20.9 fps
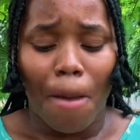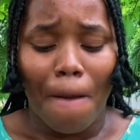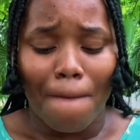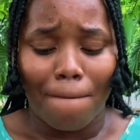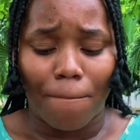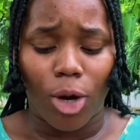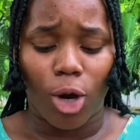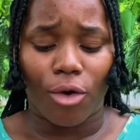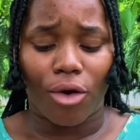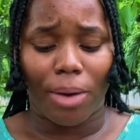
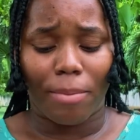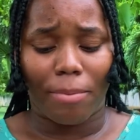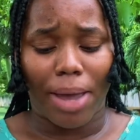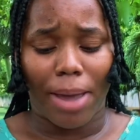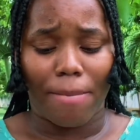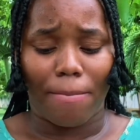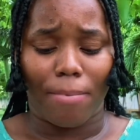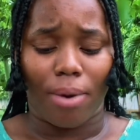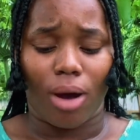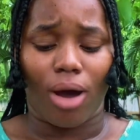But
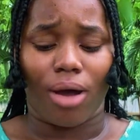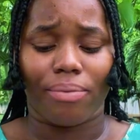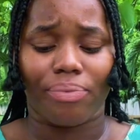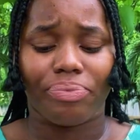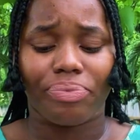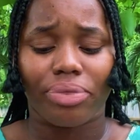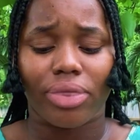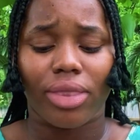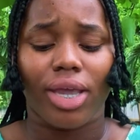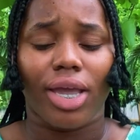remember,
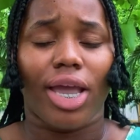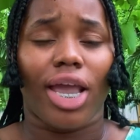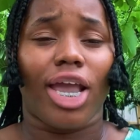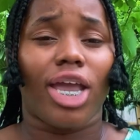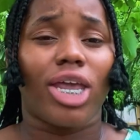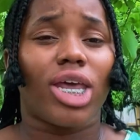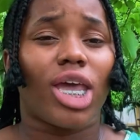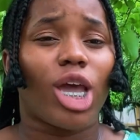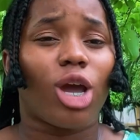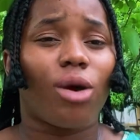
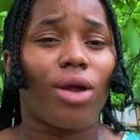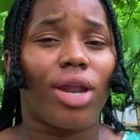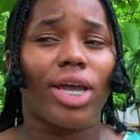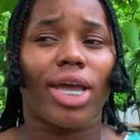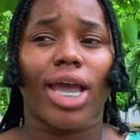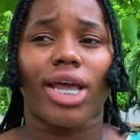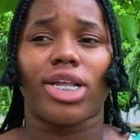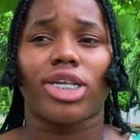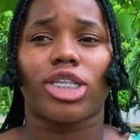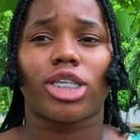either you're gonna
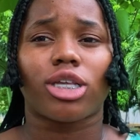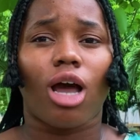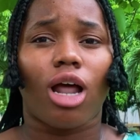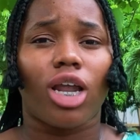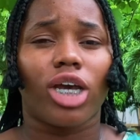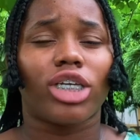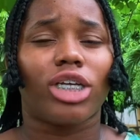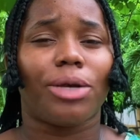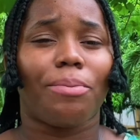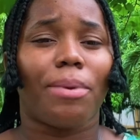get the
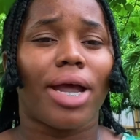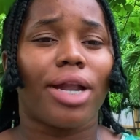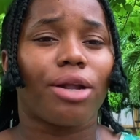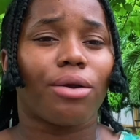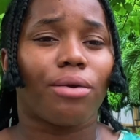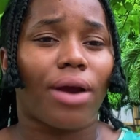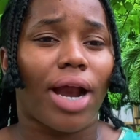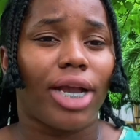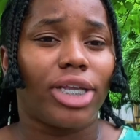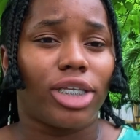scholarship and
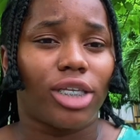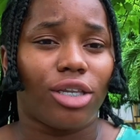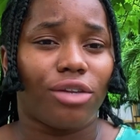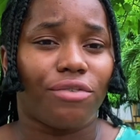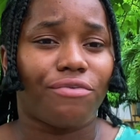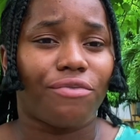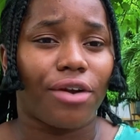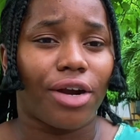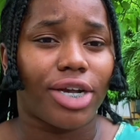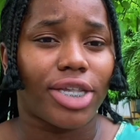grant in the
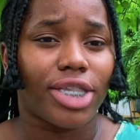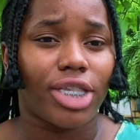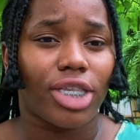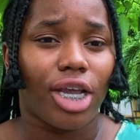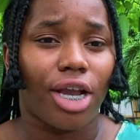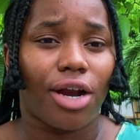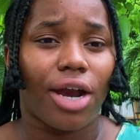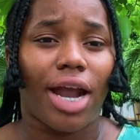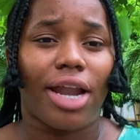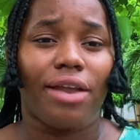first
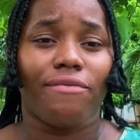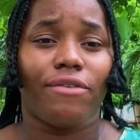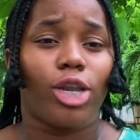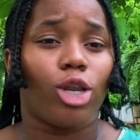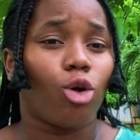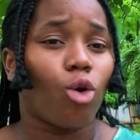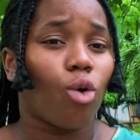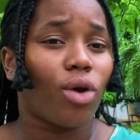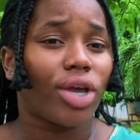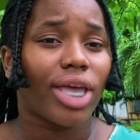year, and if you
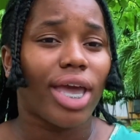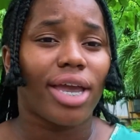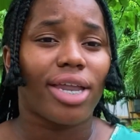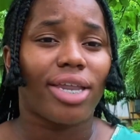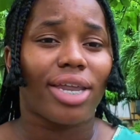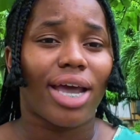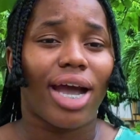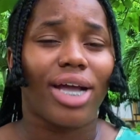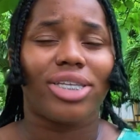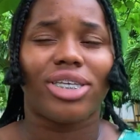don't get
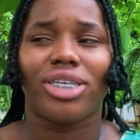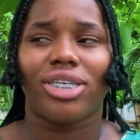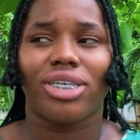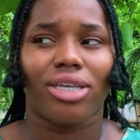that,